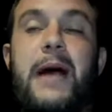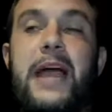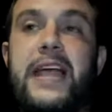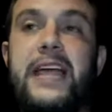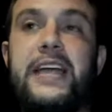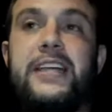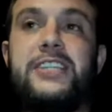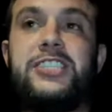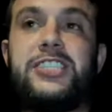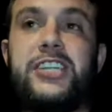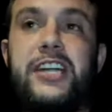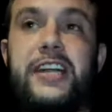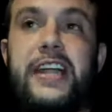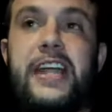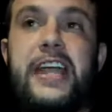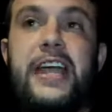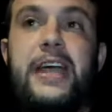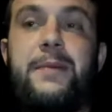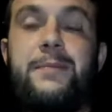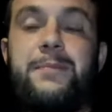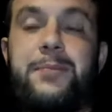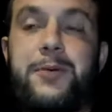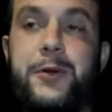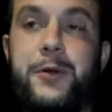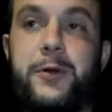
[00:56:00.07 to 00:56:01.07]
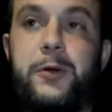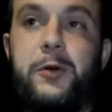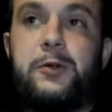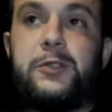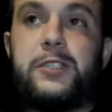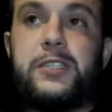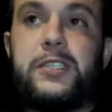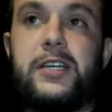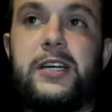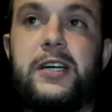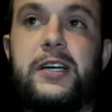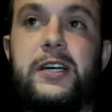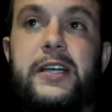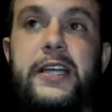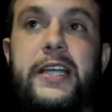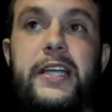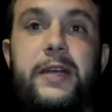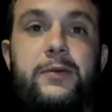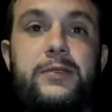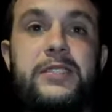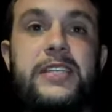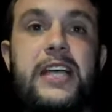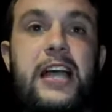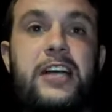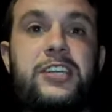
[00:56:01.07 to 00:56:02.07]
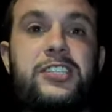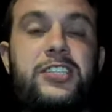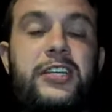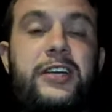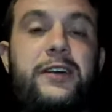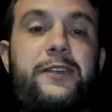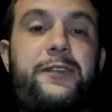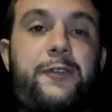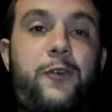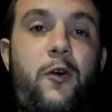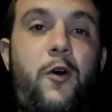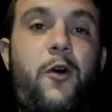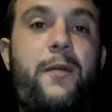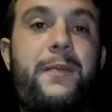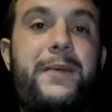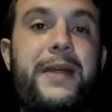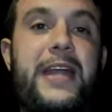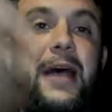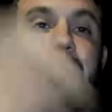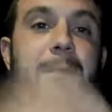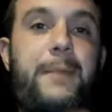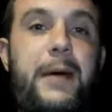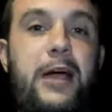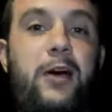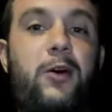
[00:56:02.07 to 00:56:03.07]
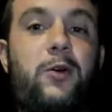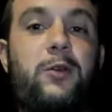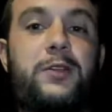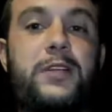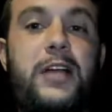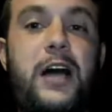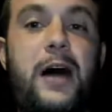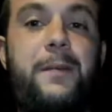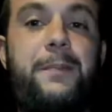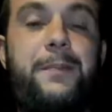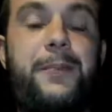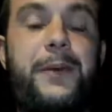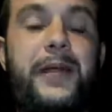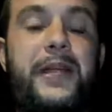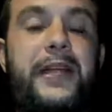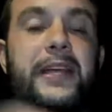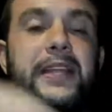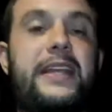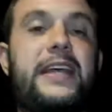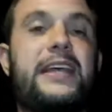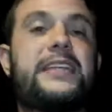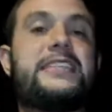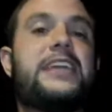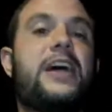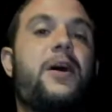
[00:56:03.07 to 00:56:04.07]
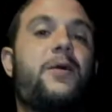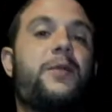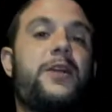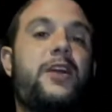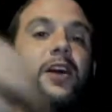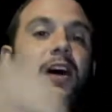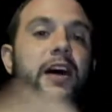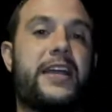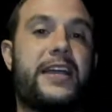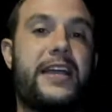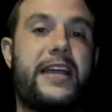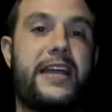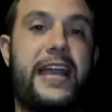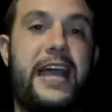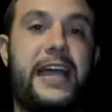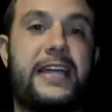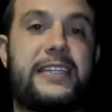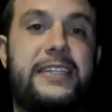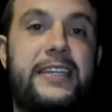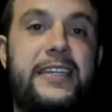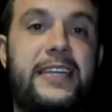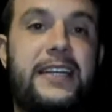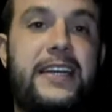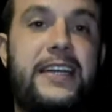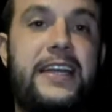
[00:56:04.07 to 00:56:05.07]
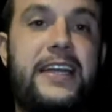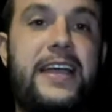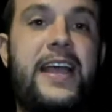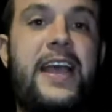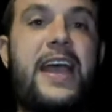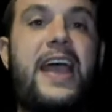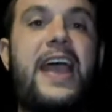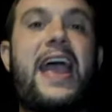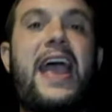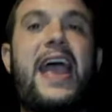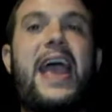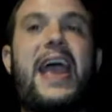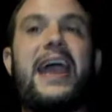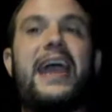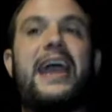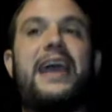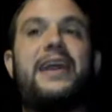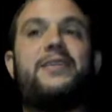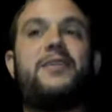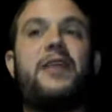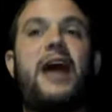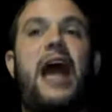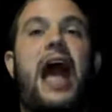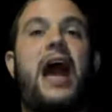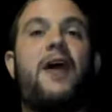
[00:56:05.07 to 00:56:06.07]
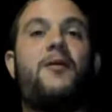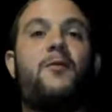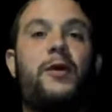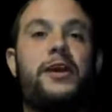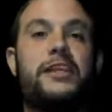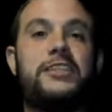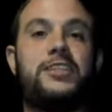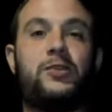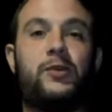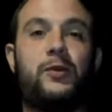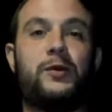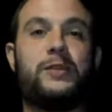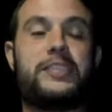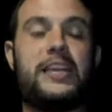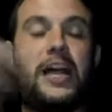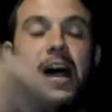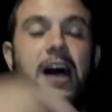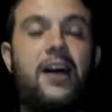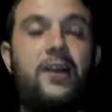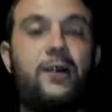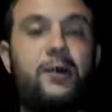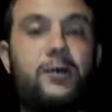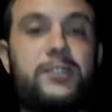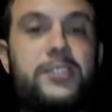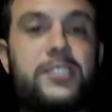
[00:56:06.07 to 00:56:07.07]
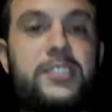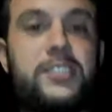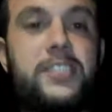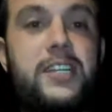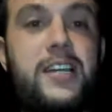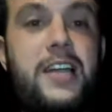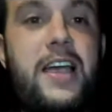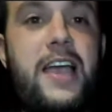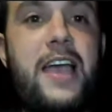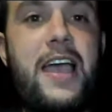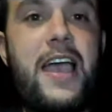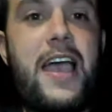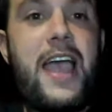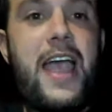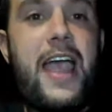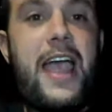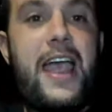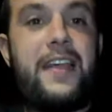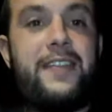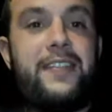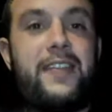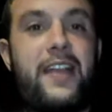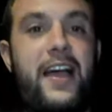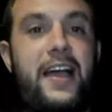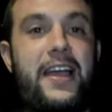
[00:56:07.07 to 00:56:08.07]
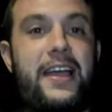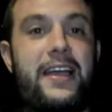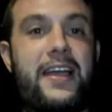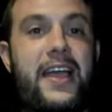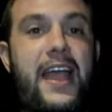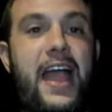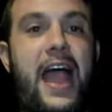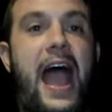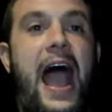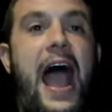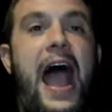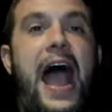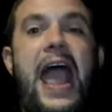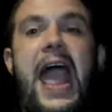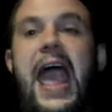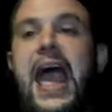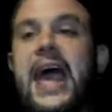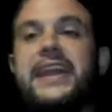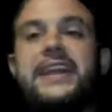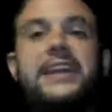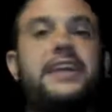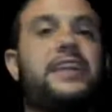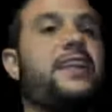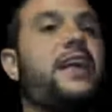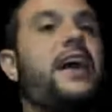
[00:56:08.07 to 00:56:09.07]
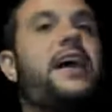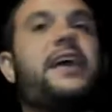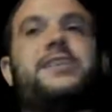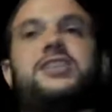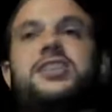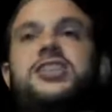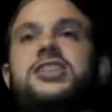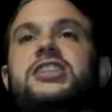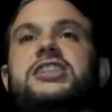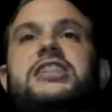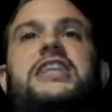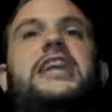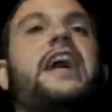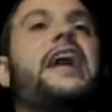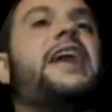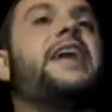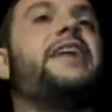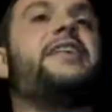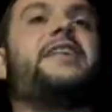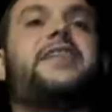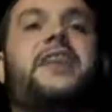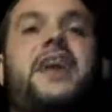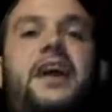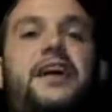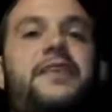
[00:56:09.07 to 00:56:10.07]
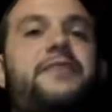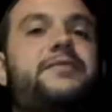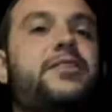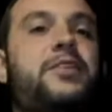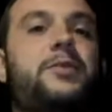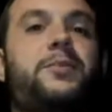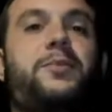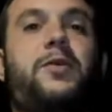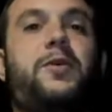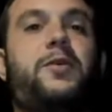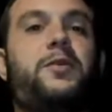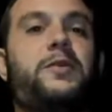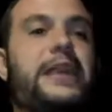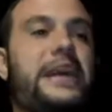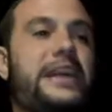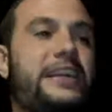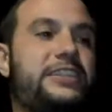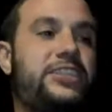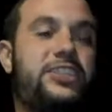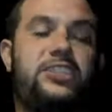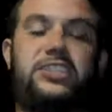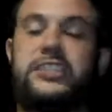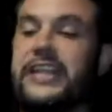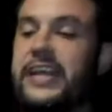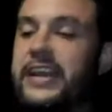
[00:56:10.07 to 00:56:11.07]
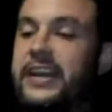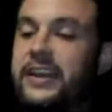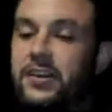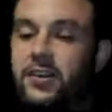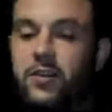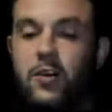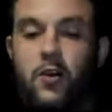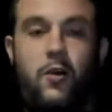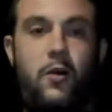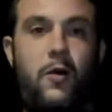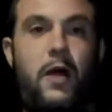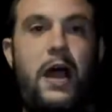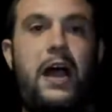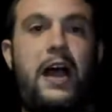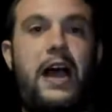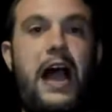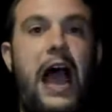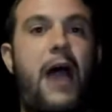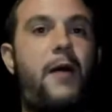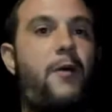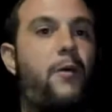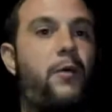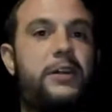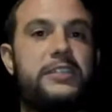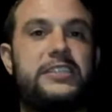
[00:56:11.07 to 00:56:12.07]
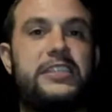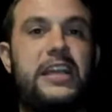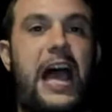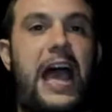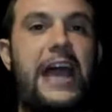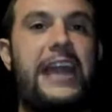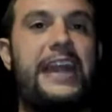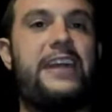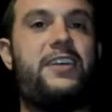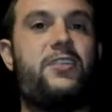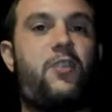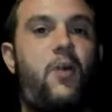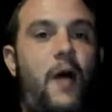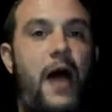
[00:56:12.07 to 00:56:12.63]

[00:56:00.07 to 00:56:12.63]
engineer and producer, he was actually a foreman at my old company, and that's how we got connected. And I went to his house, and like I had to like just get comfortable, and I just didn't know. I didn't know